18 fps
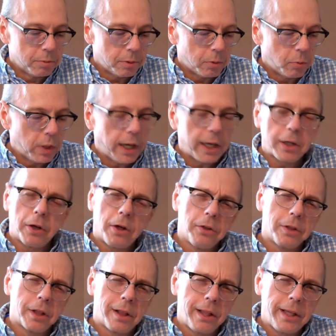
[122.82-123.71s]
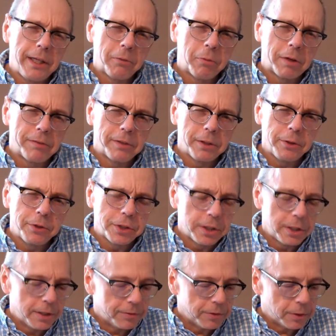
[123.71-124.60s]
what I call the clean
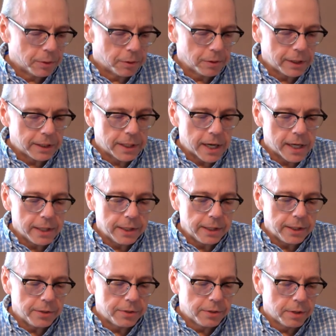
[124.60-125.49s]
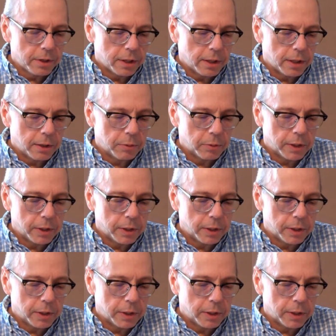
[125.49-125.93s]
revolution of the early 90s uh,